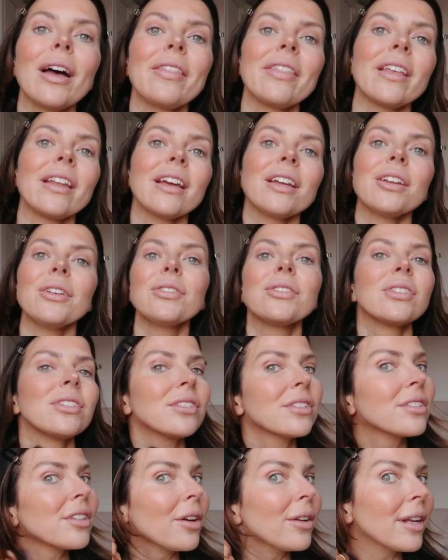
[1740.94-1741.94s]
and then I usually
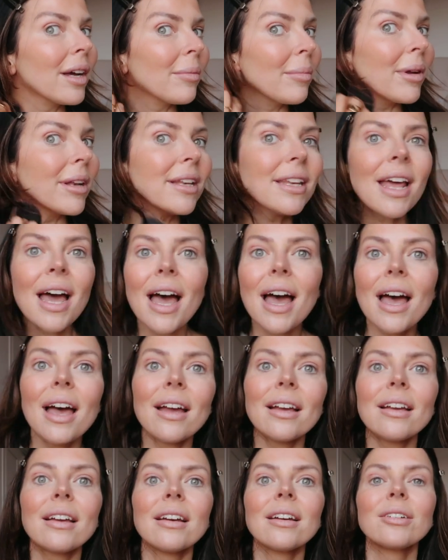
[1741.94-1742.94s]
just go down my
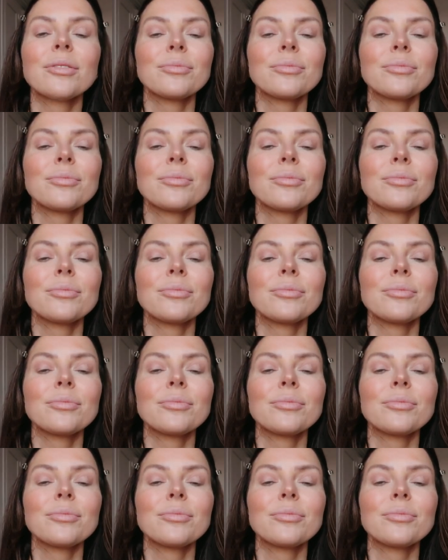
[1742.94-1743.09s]
neck.